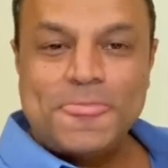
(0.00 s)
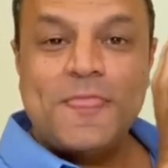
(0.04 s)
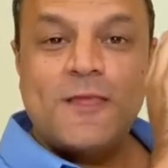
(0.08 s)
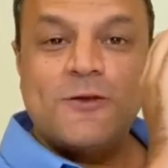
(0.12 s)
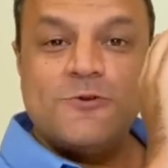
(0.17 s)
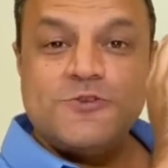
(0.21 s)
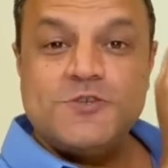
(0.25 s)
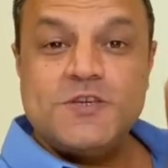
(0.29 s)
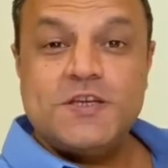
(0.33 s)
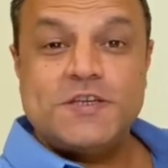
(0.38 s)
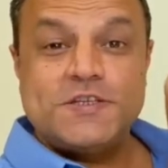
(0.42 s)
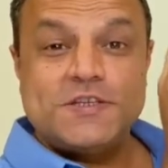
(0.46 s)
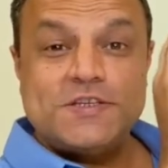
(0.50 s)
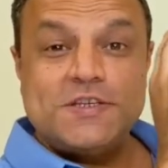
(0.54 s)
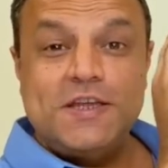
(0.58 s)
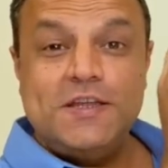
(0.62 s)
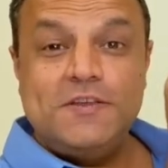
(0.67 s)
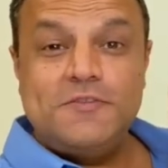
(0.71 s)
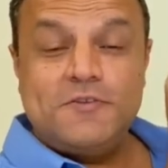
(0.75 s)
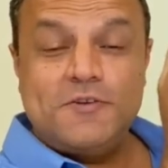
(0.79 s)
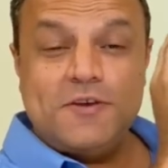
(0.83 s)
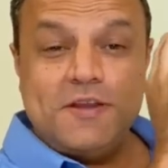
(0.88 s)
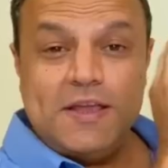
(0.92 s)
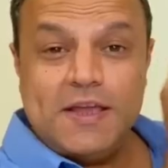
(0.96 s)

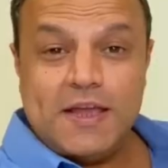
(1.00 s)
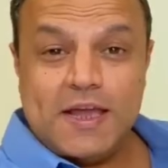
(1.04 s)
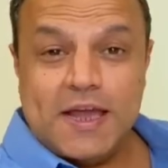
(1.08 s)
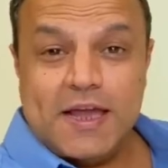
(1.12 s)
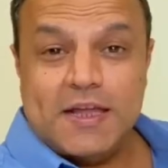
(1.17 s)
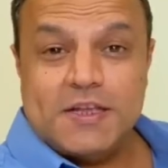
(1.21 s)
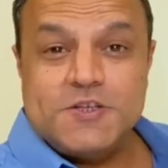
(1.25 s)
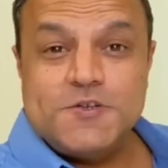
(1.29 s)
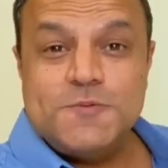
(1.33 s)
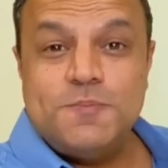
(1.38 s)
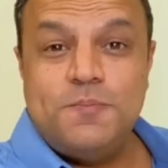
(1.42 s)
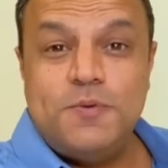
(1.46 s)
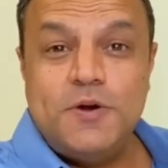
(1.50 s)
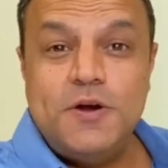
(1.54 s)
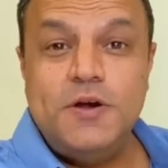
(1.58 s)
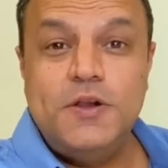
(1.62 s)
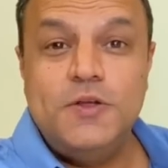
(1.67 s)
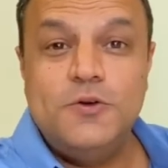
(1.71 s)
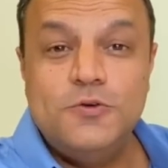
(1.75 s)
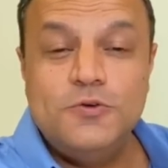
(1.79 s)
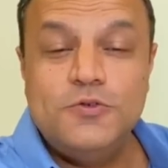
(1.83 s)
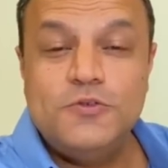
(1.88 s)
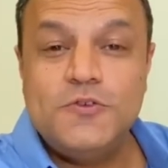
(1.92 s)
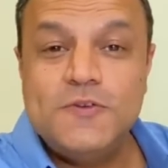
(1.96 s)
63H
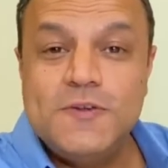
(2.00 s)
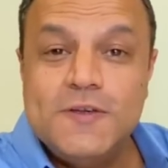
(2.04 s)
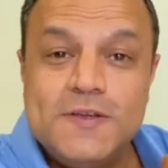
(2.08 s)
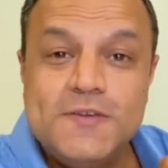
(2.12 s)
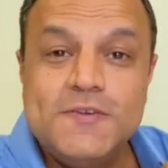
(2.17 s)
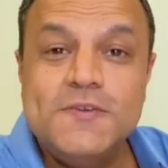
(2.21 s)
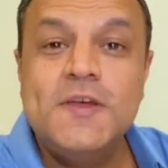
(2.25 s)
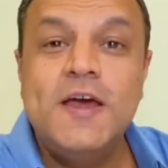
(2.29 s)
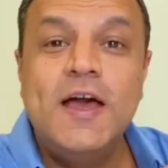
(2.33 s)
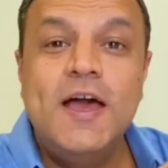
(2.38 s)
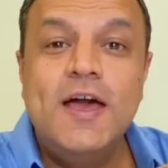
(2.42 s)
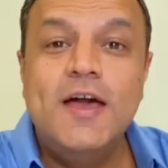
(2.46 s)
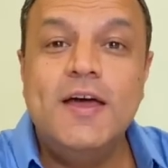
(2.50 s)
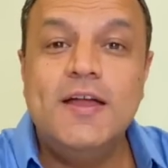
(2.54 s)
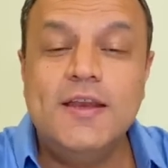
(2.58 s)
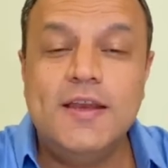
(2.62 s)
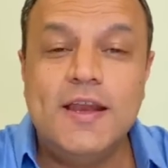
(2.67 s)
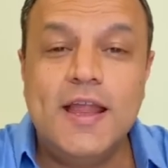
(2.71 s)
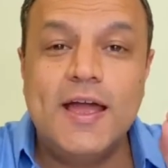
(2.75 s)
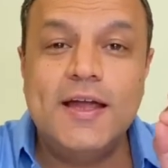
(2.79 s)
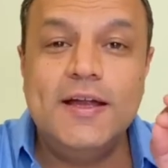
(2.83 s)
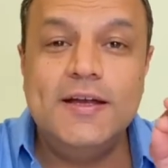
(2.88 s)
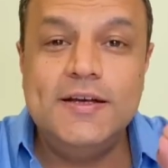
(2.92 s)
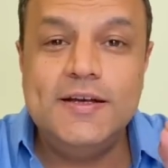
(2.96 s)
produces
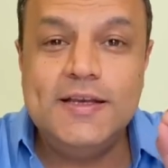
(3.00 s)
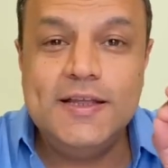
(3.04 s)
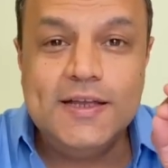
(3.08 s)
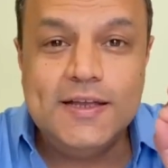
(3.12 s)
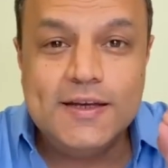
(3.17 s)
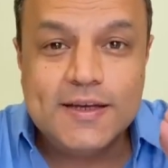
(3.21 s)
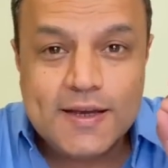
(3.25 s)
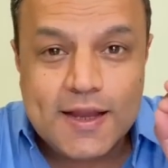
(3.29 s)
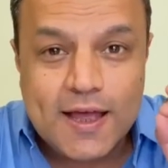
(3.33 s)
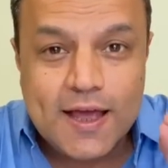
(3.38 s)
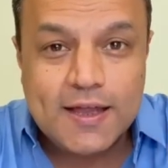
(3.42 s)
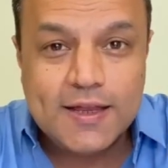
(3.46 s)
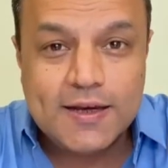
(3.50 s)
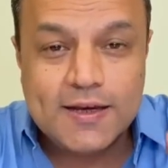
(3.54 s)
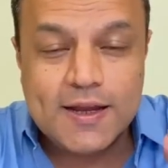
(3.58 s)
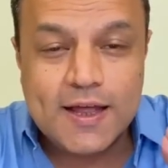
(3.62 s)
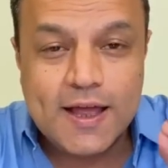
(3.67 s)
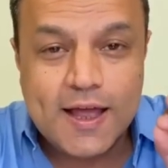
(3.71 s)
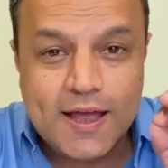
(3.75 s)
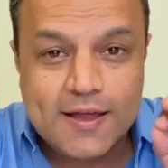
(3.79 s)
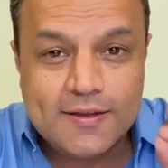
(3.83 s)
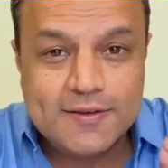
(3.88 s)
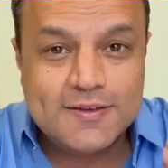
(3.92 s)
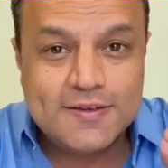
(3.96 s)
99
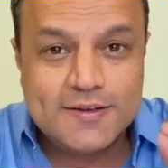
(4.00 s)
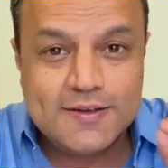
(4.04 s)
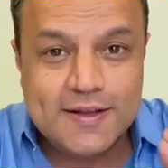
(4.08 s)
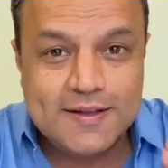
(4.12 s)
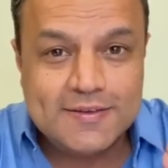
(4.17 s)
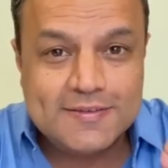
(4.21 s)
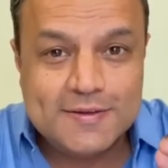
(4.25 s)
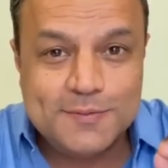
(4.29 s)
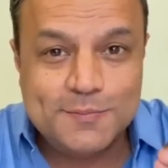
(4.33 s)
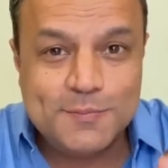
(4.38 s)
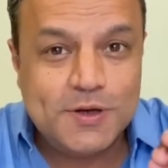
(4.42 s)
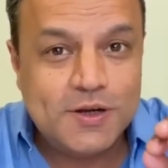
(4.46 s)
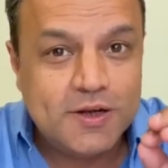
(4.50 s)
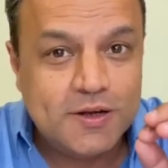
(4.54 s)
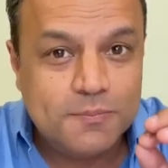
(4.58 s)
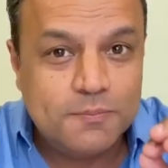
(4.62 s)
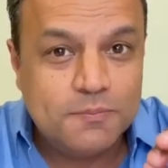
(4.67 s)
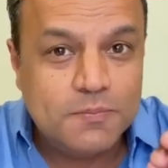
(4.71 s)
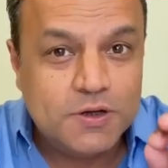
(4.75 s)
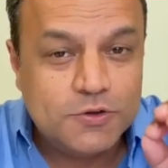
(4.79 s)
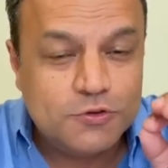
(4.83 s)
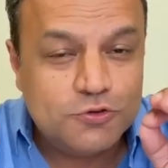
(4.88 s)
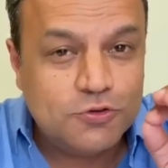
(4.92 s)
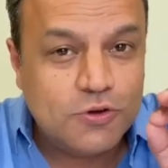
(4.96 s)
as a decimal
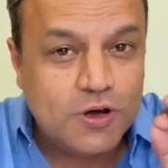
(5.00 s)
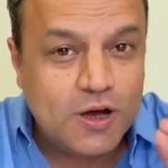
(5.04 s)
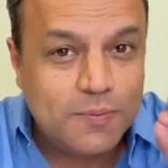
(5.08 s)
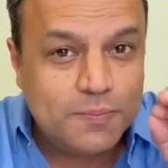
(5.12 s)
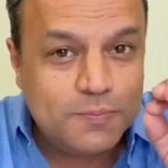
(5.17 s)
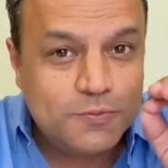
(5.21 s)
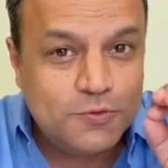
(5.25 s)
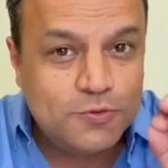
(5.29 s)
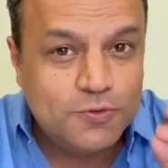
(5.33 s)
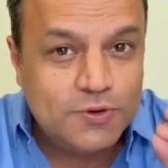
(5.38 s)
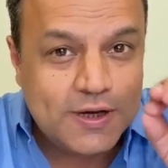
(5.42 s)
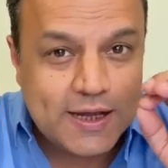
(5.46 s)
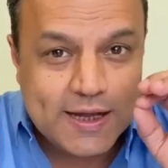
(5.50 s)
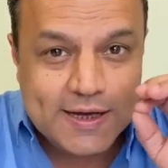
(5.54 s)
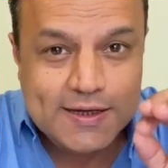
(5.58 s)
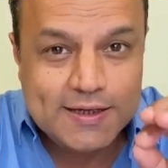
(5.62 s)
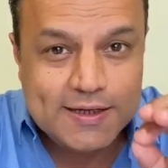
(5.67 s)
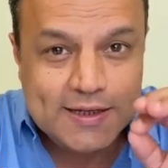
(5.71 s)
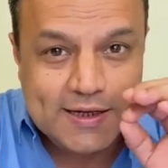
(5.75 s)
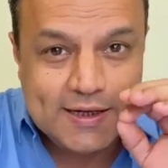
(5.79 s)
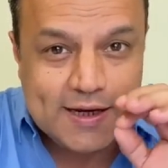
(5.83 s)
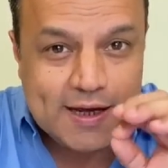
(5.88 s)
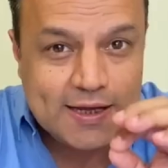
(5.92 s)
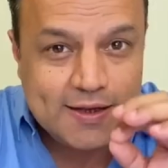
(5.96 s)
number. So up to
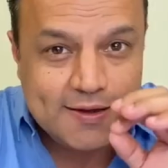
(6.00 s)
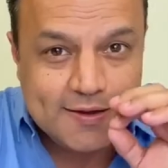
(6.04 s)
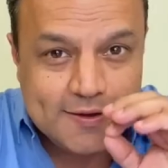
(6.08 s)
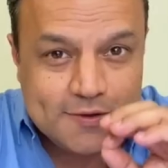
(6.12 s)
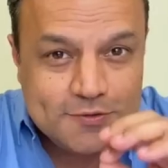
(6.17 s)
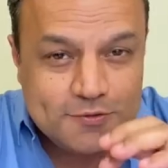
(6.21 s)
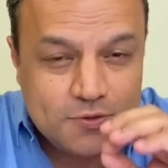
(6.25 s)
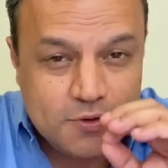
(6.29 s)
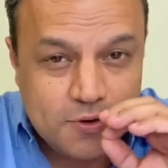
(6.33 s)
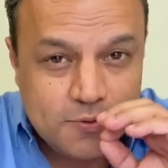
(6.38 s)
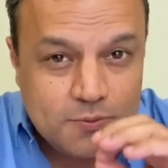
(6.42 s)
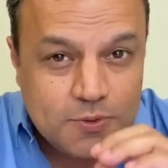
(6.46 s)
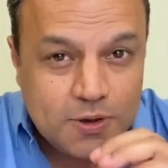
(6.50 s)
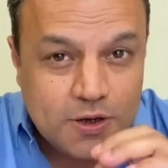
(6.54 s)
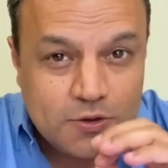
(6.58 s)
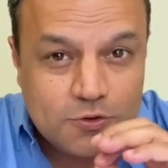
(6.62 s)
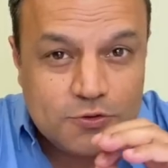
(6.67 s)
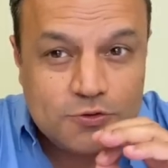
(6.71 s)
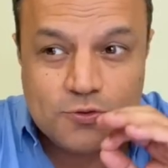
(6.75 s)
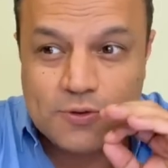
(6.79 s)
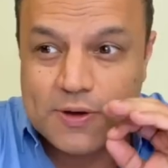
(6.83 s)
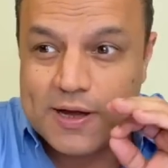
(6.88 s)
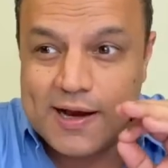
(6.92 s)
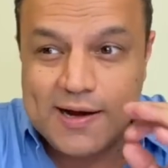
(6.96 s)
99, this will work.
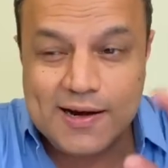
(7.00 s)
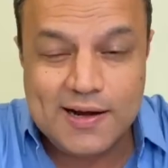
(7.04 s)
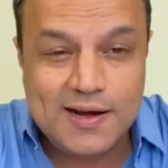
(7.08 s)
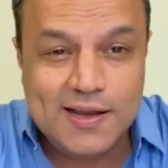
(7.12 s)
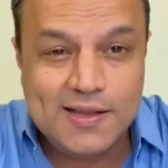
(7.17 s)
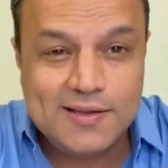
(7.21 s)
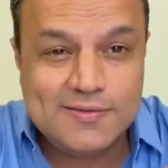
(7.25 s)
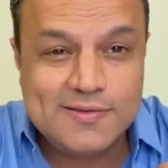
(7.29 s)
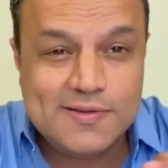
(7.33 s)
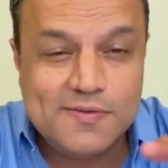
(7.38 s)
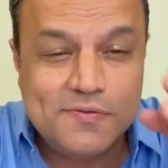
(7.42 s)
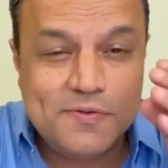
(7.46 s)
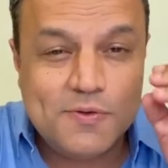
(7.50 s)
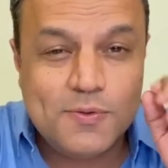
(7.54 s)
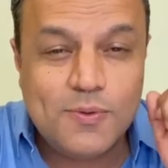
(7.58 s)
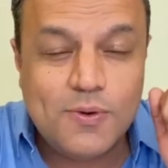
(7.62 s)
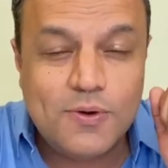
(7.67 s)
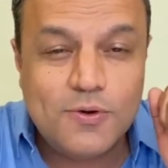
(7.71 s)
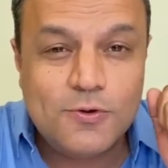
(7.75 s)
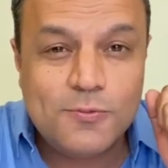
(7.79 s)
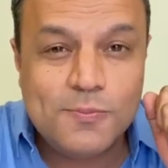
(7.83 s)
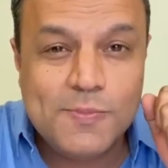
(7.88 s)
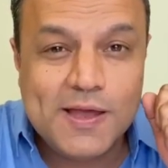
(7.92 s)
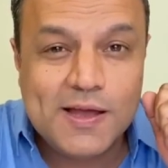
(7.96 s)
So at least if you
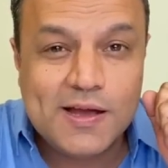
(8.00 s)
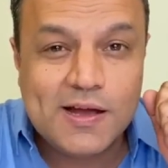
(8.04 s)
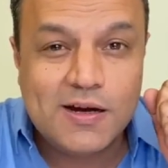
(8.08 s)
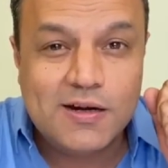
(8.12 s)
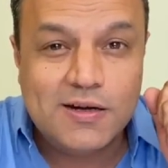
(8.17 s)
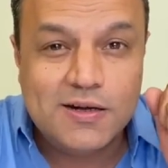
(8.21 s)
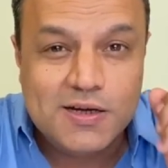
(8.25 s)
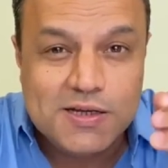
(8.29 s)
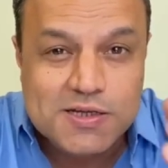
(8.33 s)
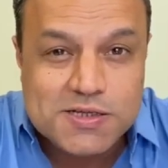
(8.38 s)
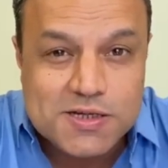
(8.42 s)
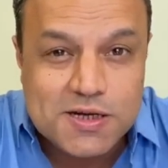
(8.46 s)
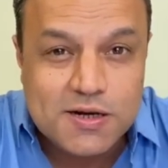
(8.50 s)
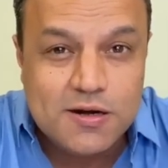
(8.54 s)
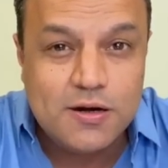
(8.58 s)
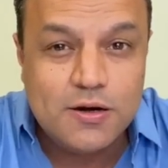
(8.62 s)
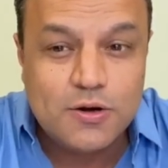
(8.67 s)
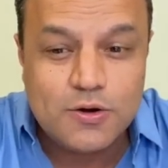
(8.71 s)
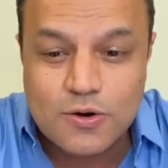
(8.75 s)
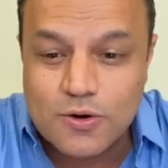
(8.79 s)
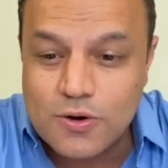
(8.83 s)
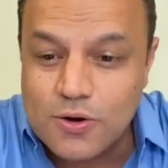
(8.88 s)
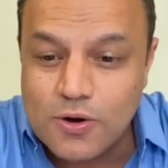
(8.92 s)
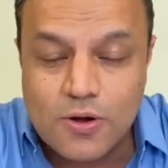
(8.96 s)
want to make a
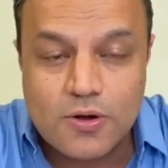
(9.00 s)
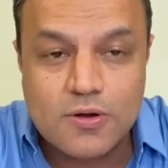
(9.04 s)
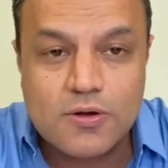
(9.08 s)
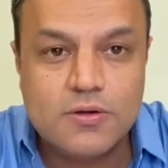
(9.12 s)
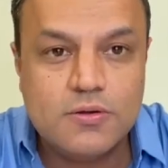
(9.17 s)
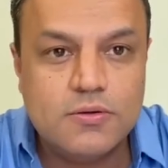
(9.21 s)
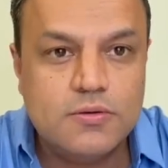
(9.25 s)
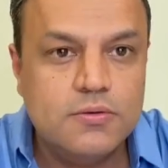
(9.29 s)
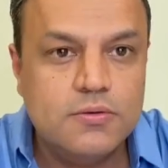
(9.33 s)
digital clock,